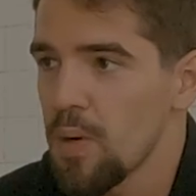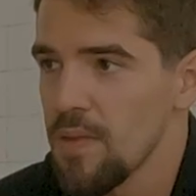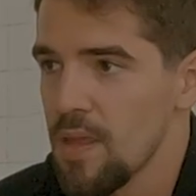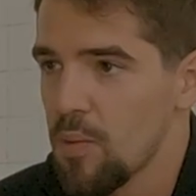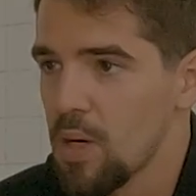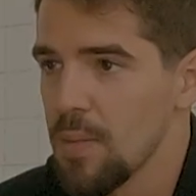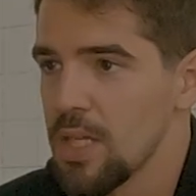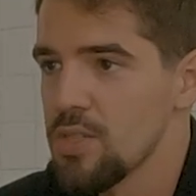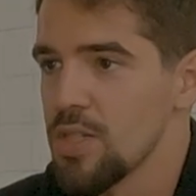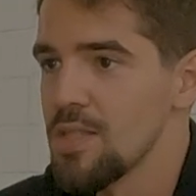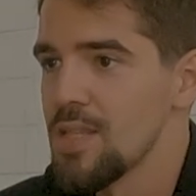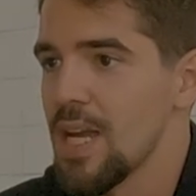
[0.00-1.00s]
point that I want to
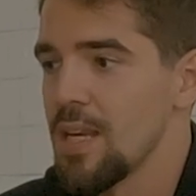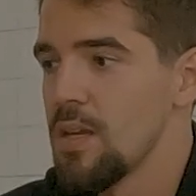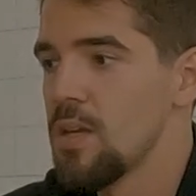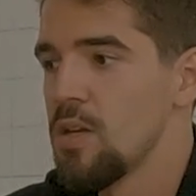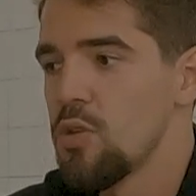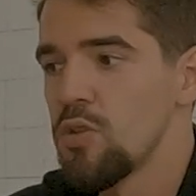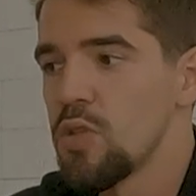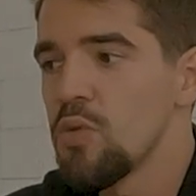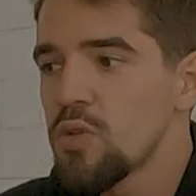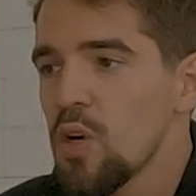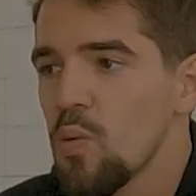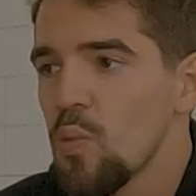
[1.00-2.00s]
mention is that
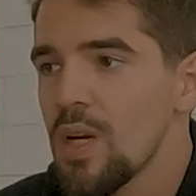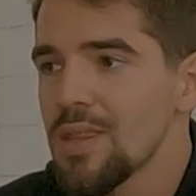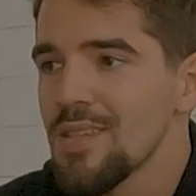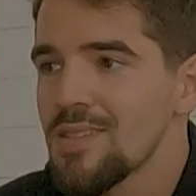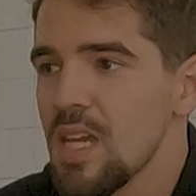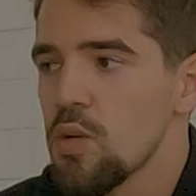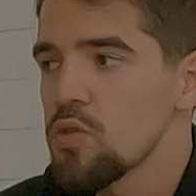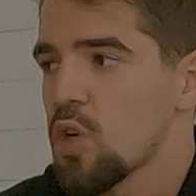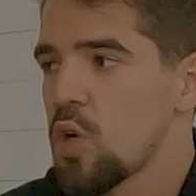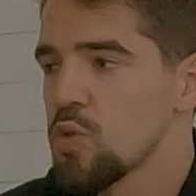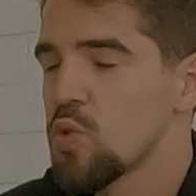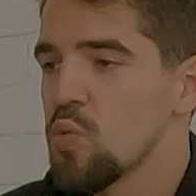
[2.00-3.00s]
you don't want the sales
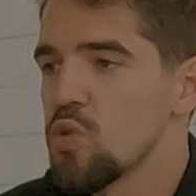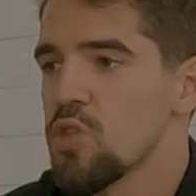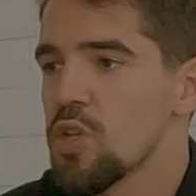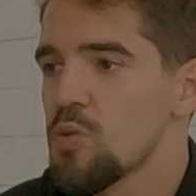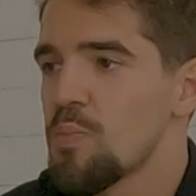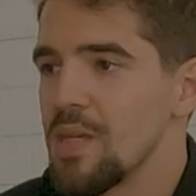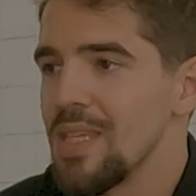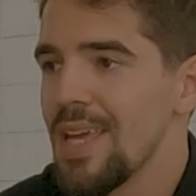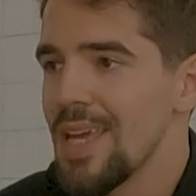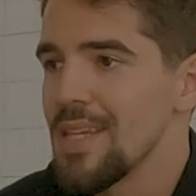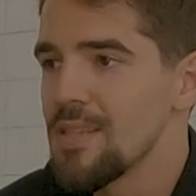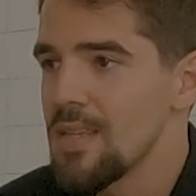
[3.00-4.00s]
call to just be
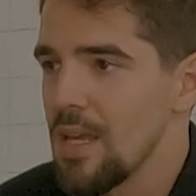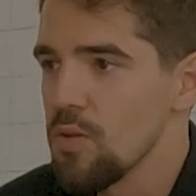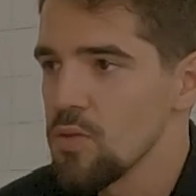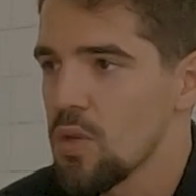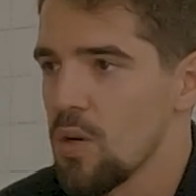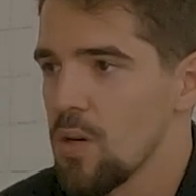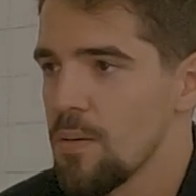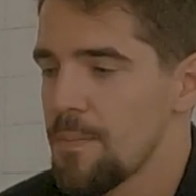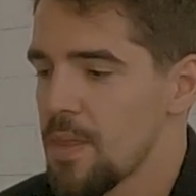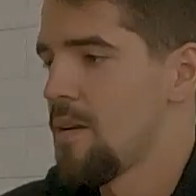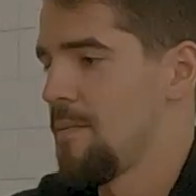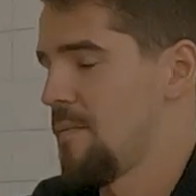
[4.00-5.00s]
a sales call.
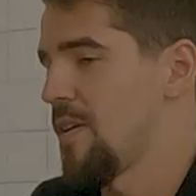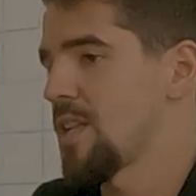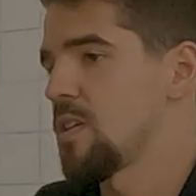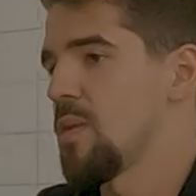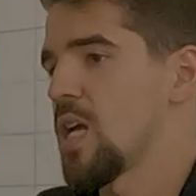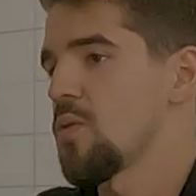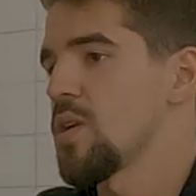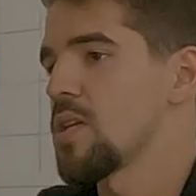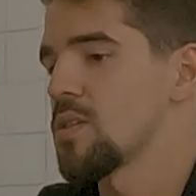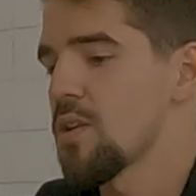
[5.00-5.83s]
Fact of the matter is,